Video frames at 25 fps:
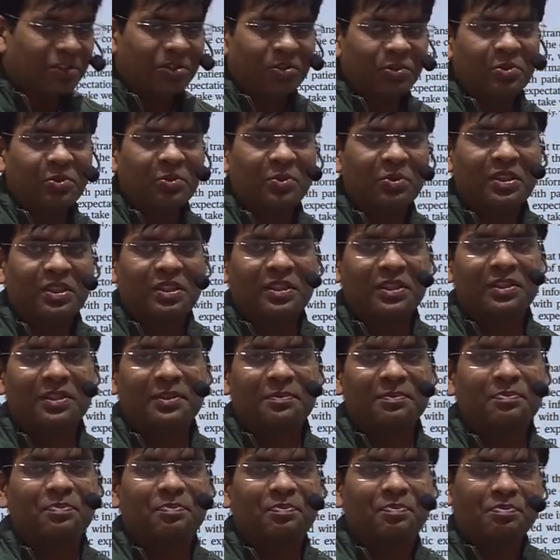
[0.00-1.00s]
due to
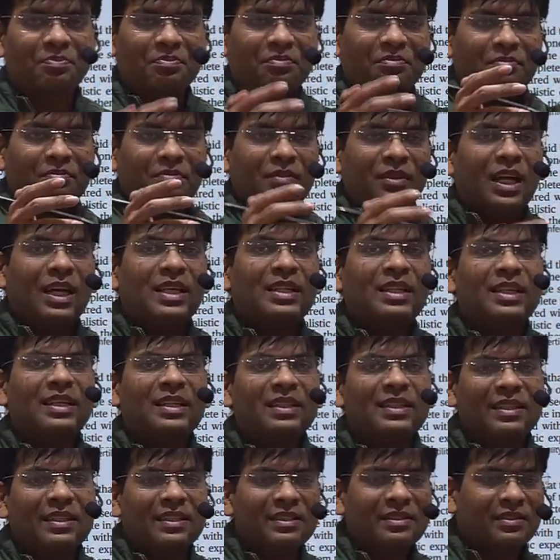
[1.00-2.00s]
the
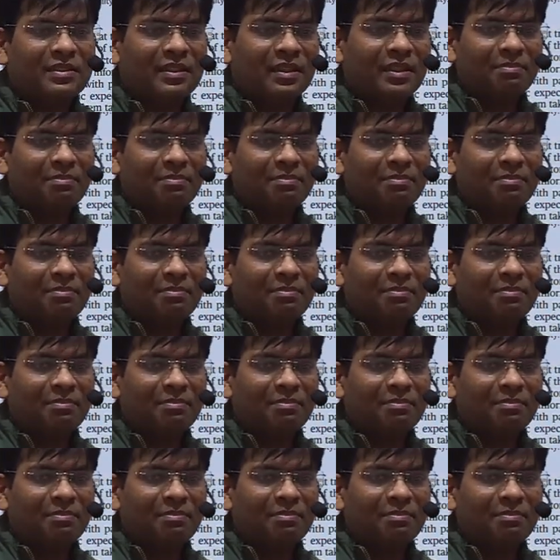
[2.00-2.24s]
there is the